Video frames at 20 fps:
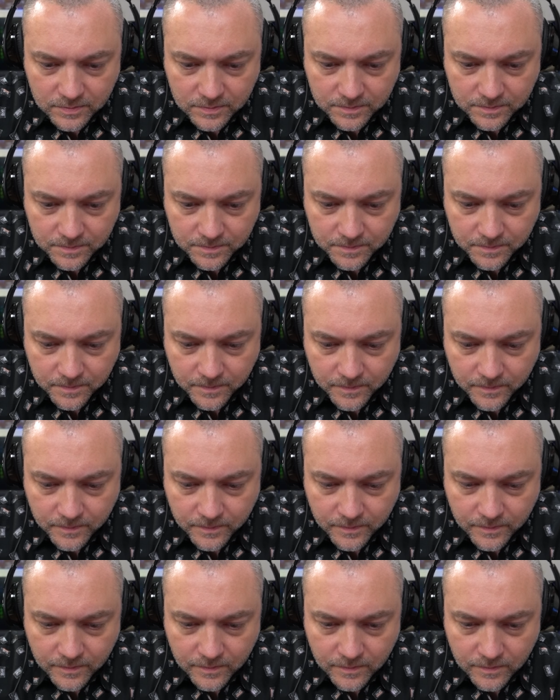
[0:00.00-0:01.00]

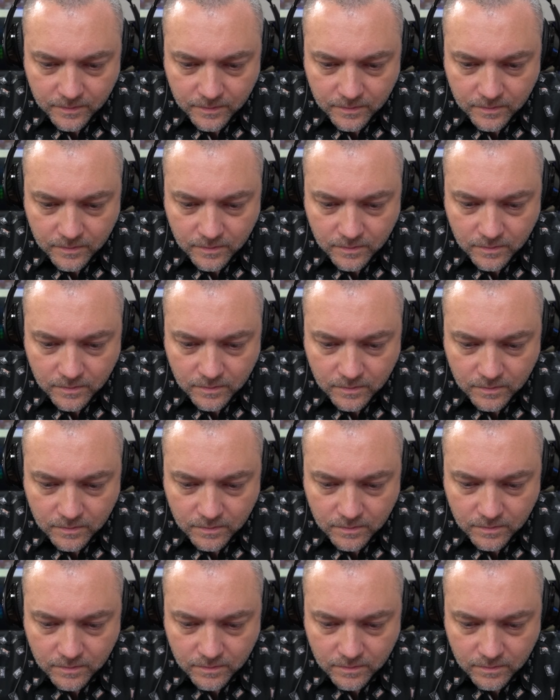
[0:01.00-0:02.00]

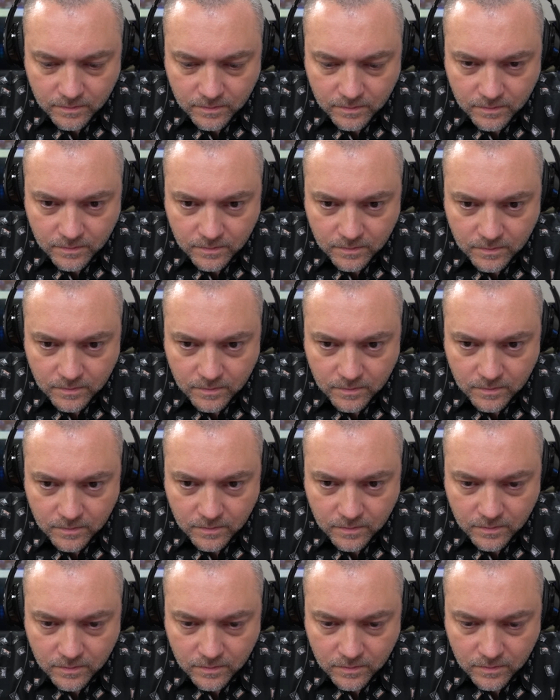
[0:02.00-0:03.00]

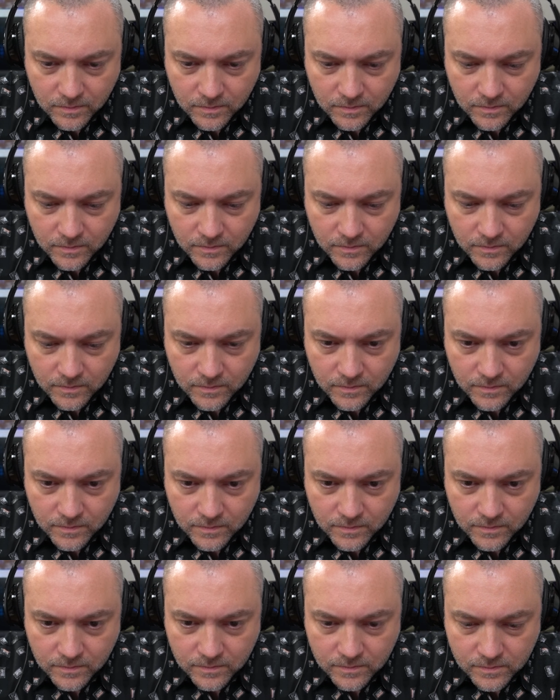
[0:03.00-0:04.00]

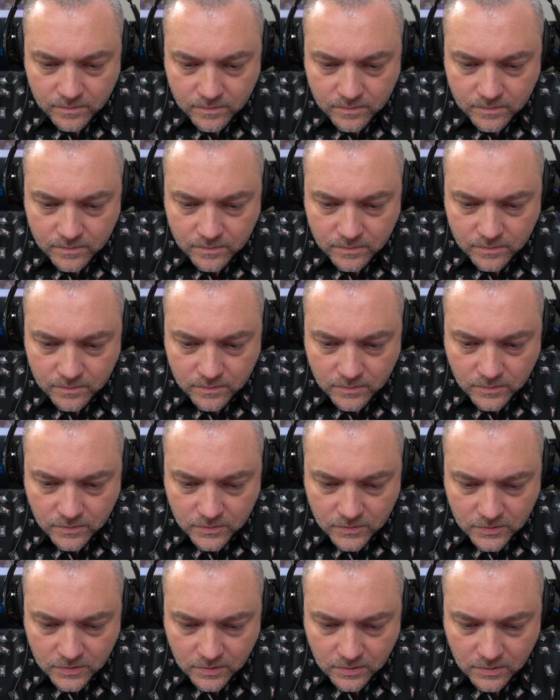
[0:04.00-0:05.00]

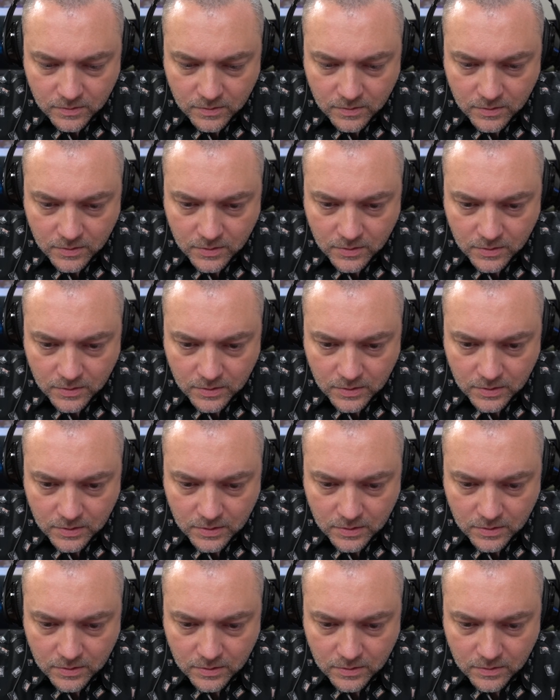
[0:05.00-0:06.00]

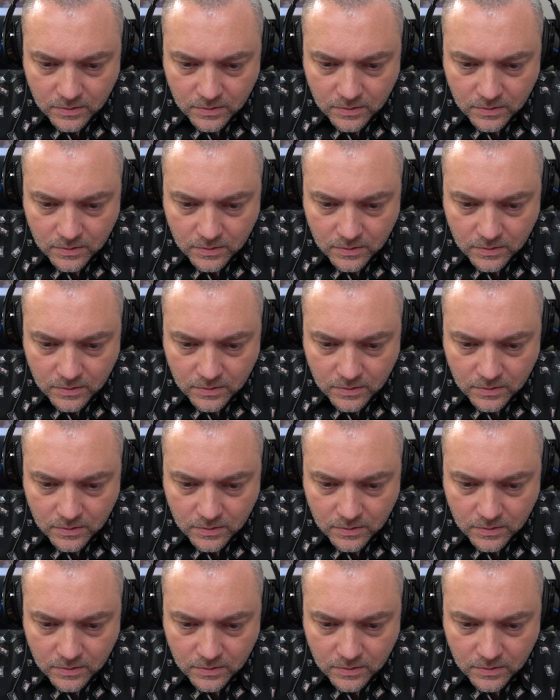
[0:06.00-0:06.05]
Nothing is said.